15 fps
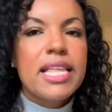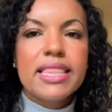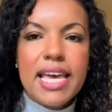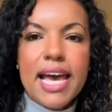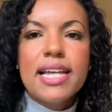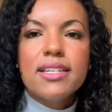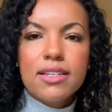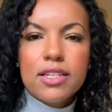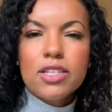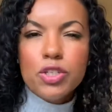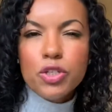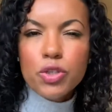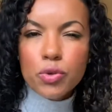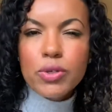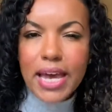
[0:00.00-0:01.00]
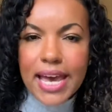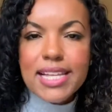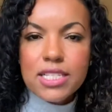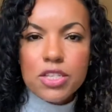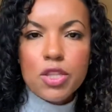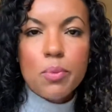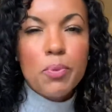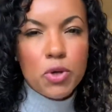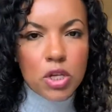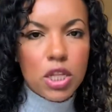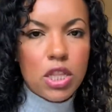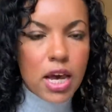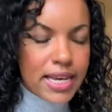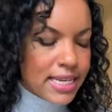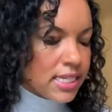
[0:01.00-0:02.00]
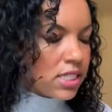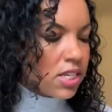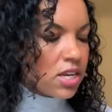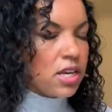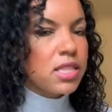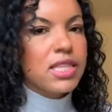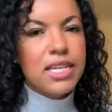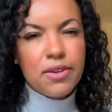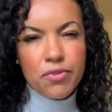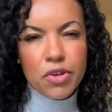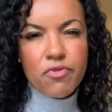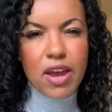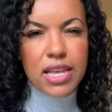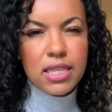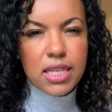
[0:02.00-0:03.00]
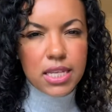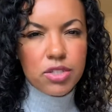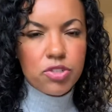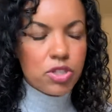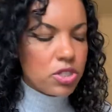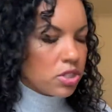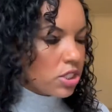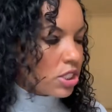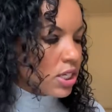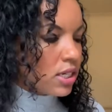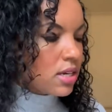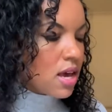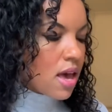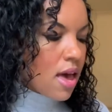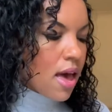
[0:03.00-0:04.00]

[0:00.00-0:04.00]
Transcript: then you'll get into the book a lot easier than if you read the introduction.